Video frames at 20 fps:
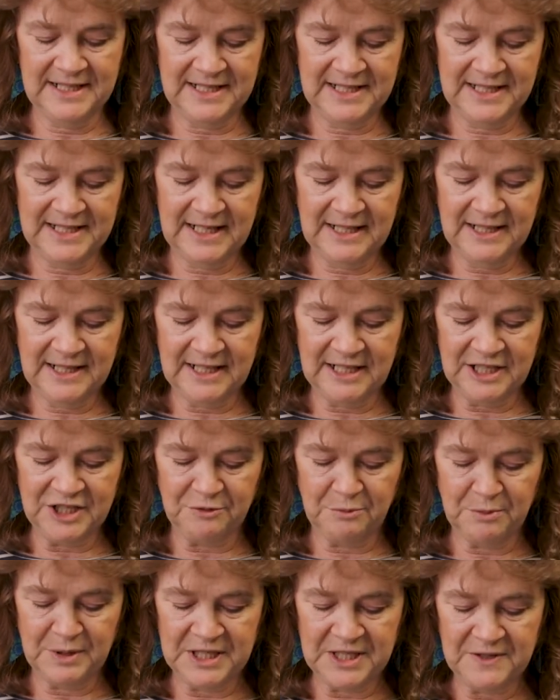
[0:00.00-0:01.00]
to see things
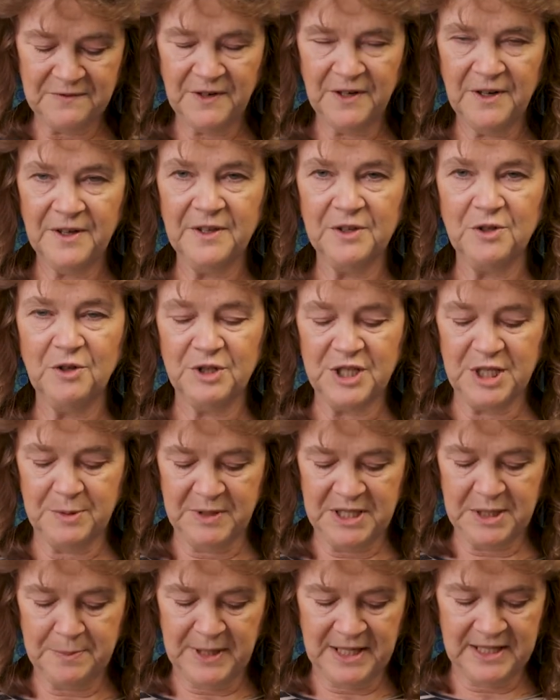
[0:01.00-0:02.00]
from his Father God's
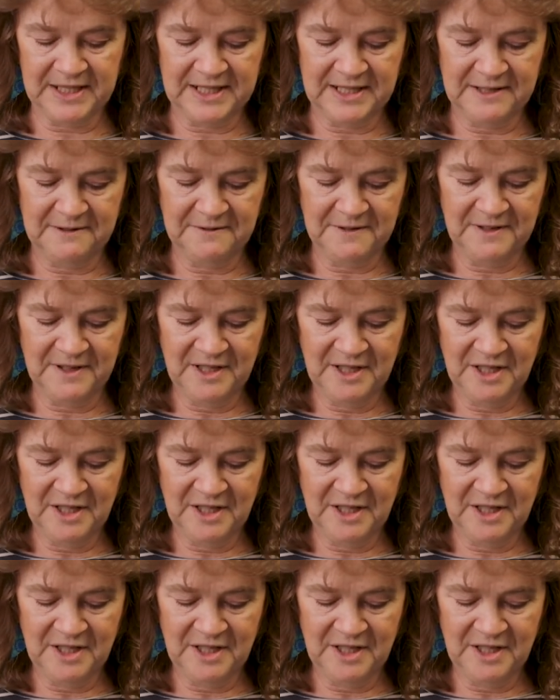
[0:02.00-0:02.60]
perspective,